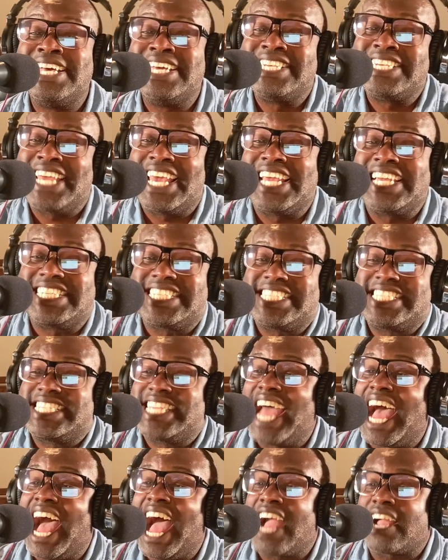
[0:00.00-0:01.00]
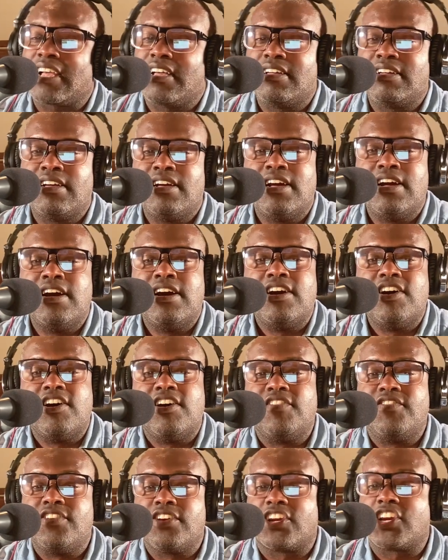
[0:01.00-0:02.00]
Take stock
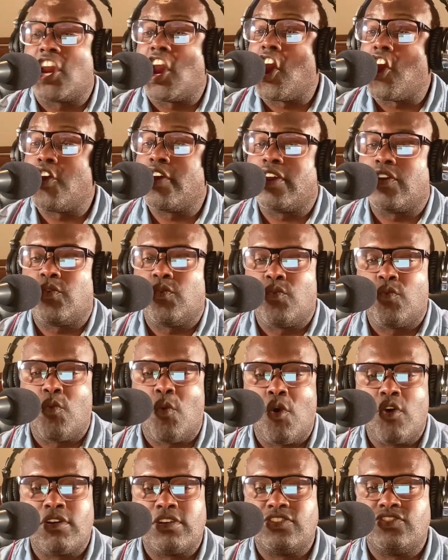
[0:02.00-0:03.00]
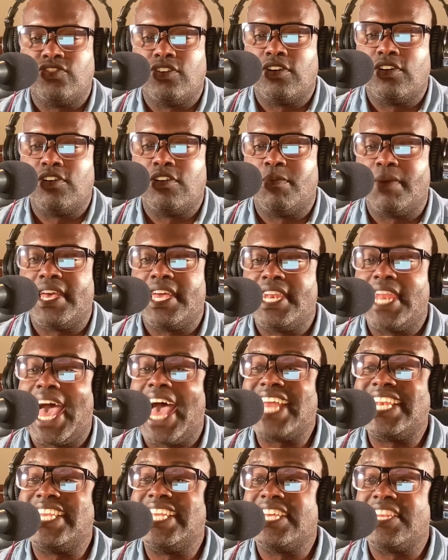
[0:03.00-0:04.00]
of your current wardrobe and
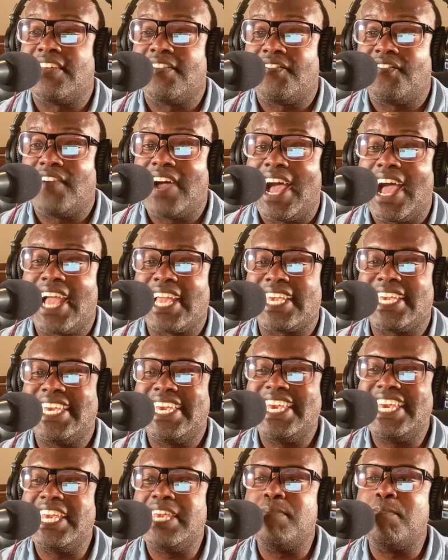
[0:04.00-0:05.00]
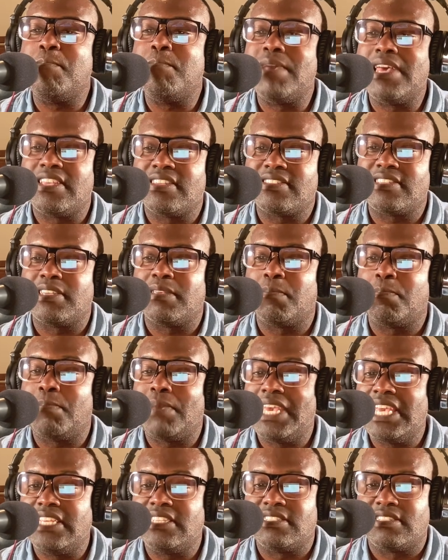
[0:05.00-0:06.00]
identify key missing
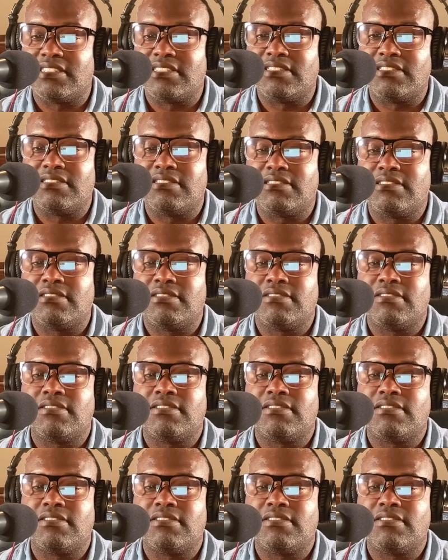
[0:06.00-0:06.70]
pieces.